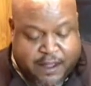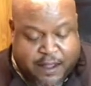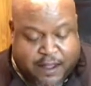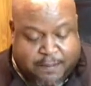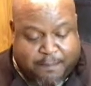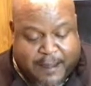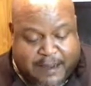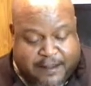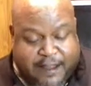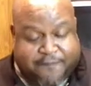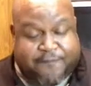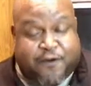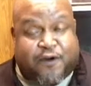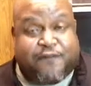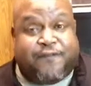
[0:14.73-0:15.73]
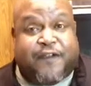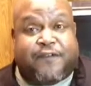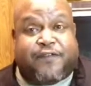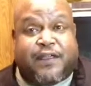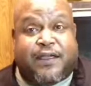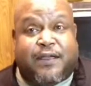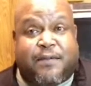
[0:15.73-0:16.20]
Bake that
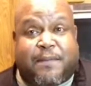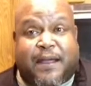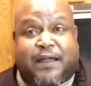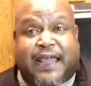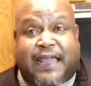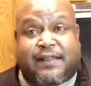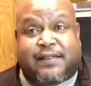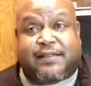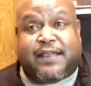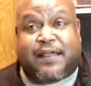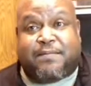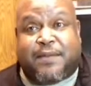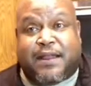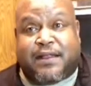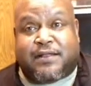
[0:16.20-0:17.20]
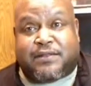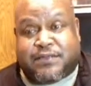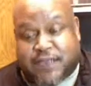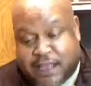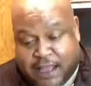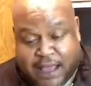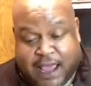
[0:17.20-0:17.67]
450, about 8 to 10 minutes.
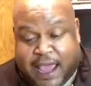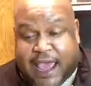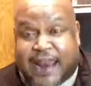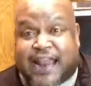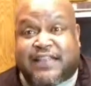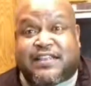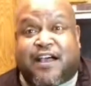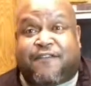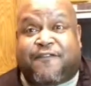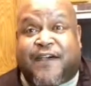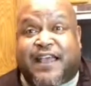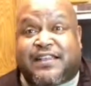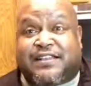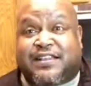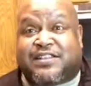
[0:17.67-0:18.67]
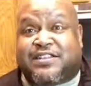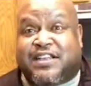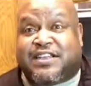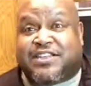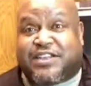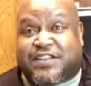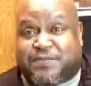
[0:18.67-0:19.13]
And that's how fast this dish
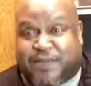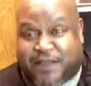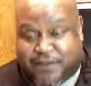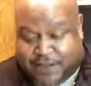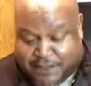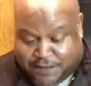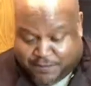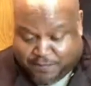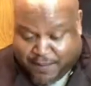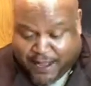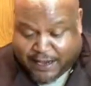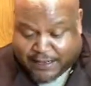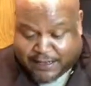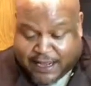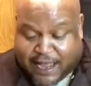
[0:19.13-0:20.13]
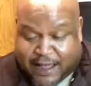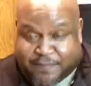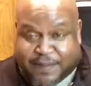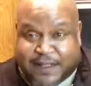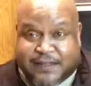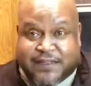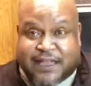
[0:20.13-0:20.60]
is because by the time
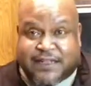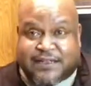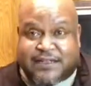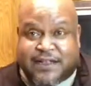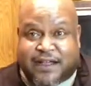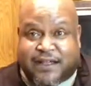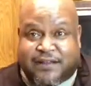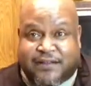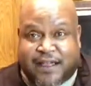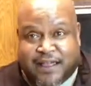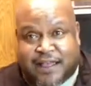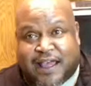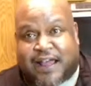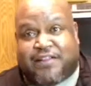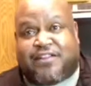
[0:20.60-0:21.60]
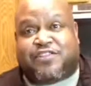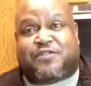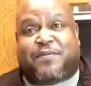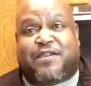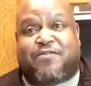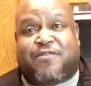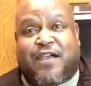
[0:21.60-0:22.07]
this gets done, our dish will
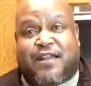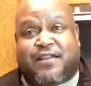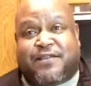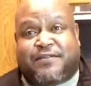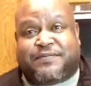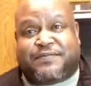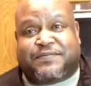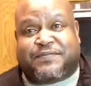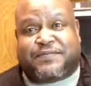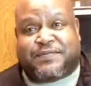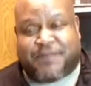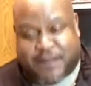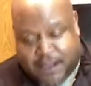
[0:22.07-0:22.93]
be ready. Hmm.